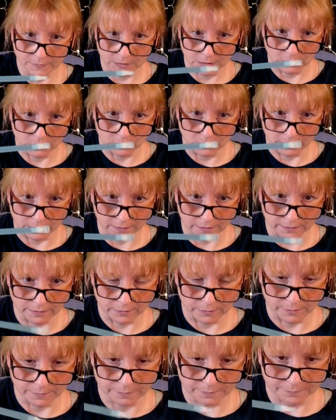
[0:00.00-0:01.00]
You get a
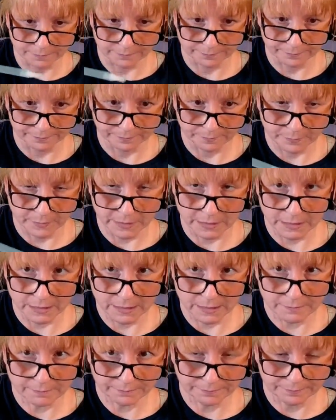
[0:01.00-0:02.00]
little
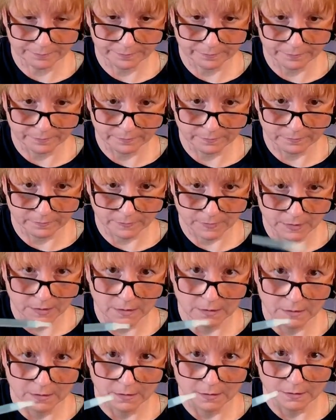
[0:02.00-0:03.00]
pin,
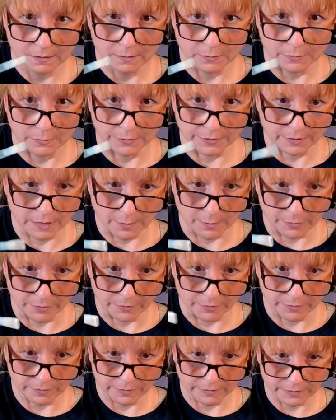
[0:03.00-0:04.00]
the
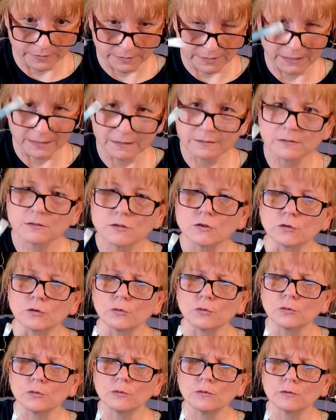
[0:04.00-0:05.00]
couple, that's like
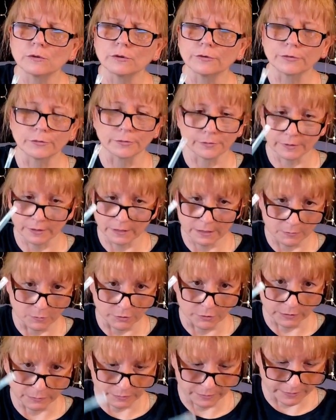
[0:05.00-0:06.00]
2 or 3
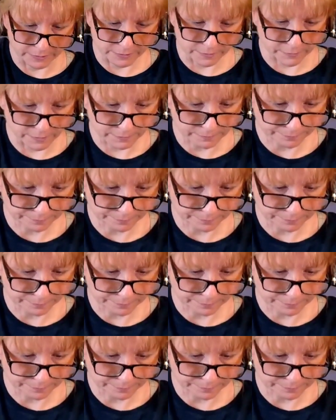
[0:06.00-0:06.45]
multi-placer,